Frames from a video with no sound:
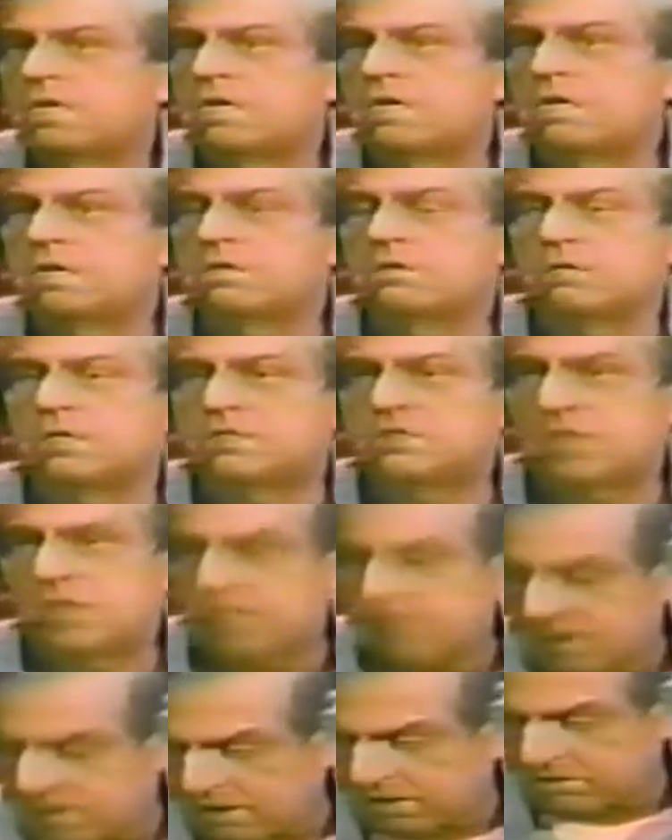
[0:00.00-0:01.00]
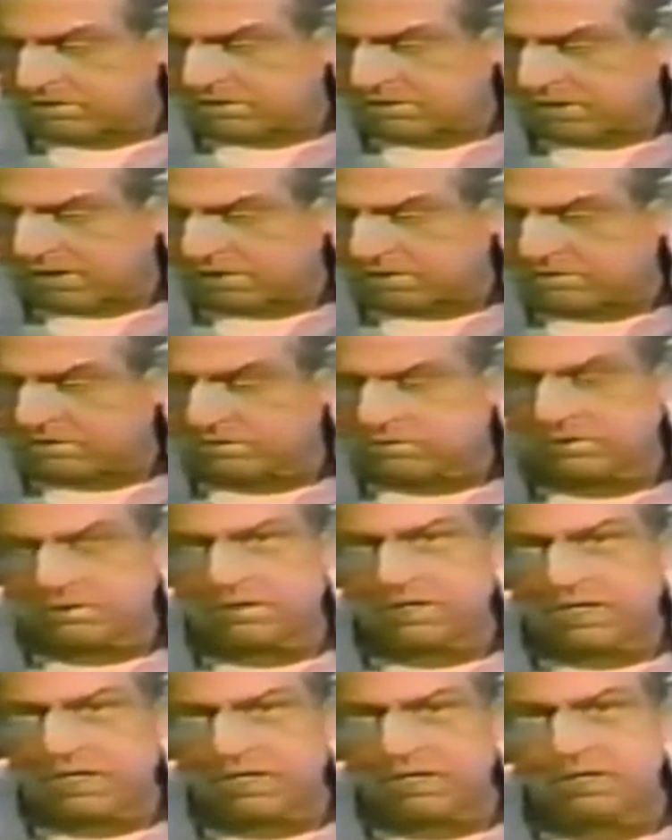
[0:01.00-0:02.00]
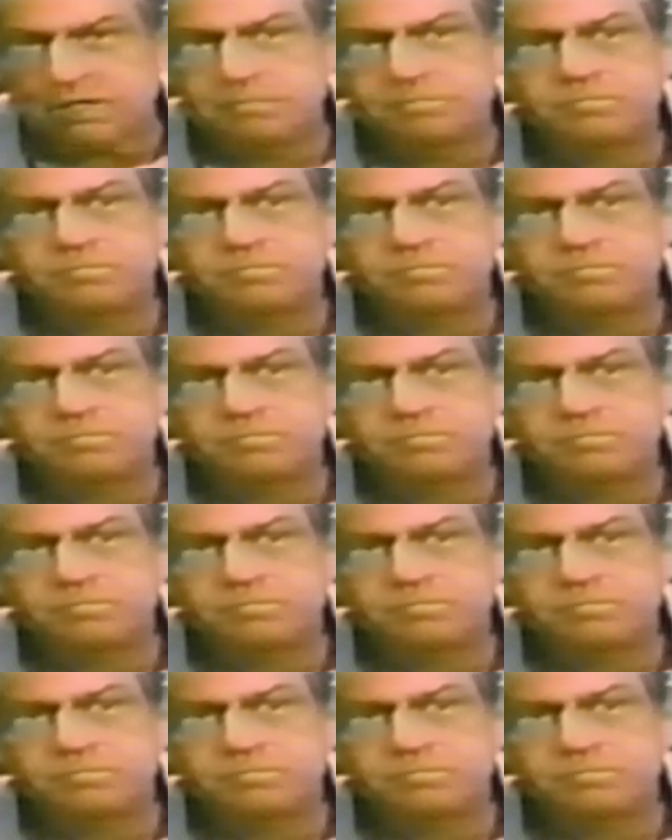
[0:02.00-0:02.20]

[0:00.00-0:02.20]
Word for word: Louisiana legislature today,